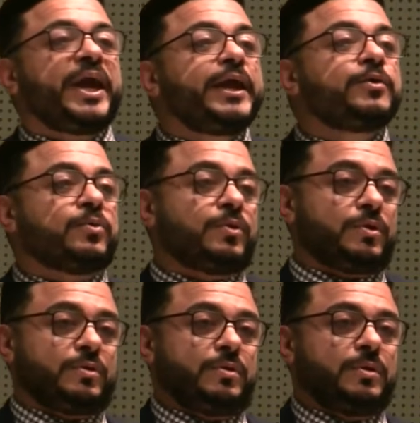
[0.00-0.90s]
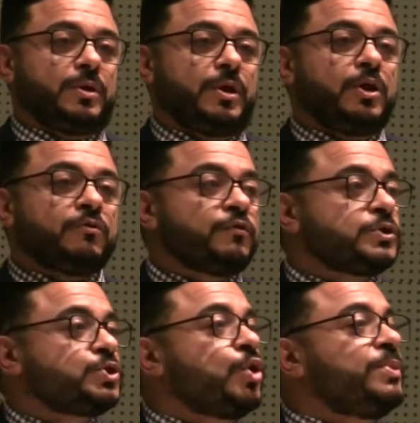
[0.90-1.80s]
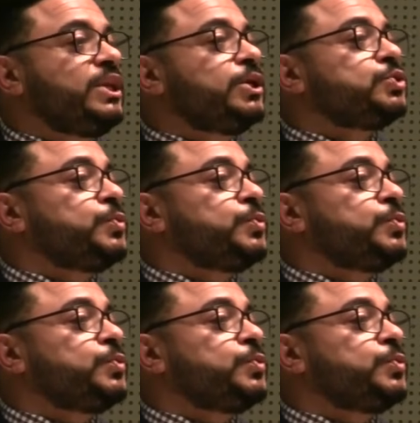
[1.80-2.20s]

payroll for so many years.